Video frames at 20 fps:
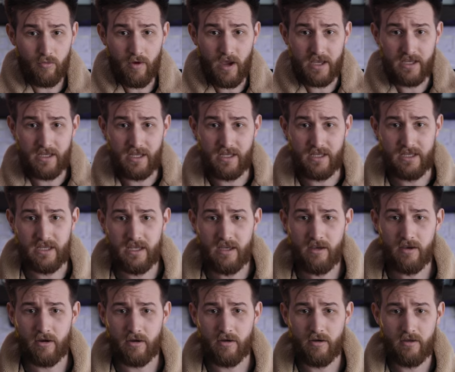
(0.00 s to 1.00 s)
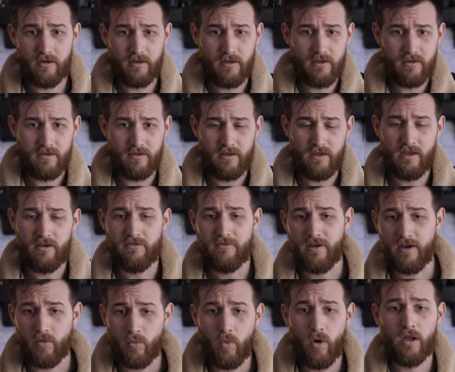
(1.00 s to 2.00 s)
right in here if
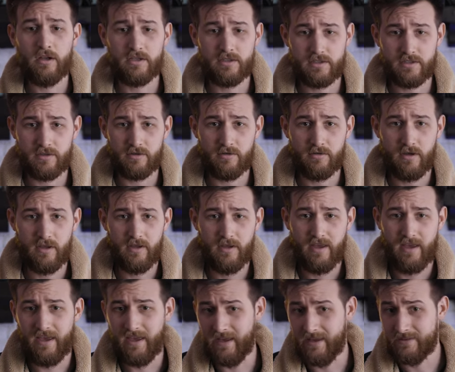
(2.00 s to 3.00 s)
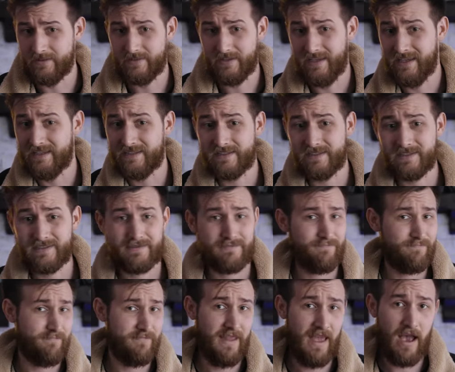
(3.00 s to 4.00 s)
I wanted to. And it's
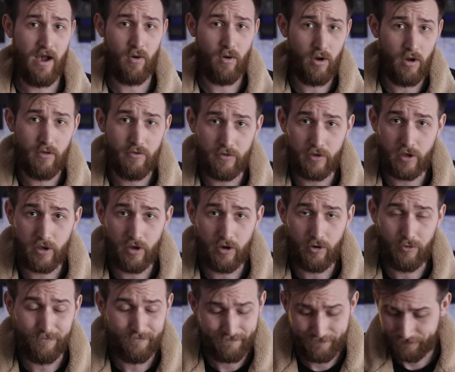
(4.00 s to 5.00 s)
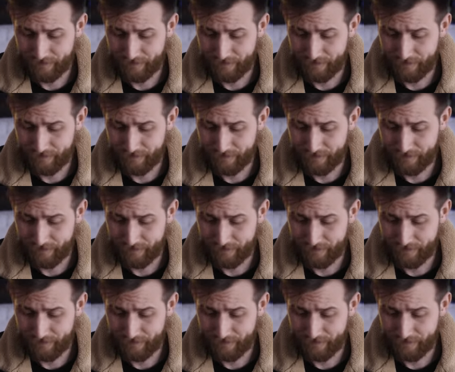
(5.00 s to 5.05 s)
now on the go.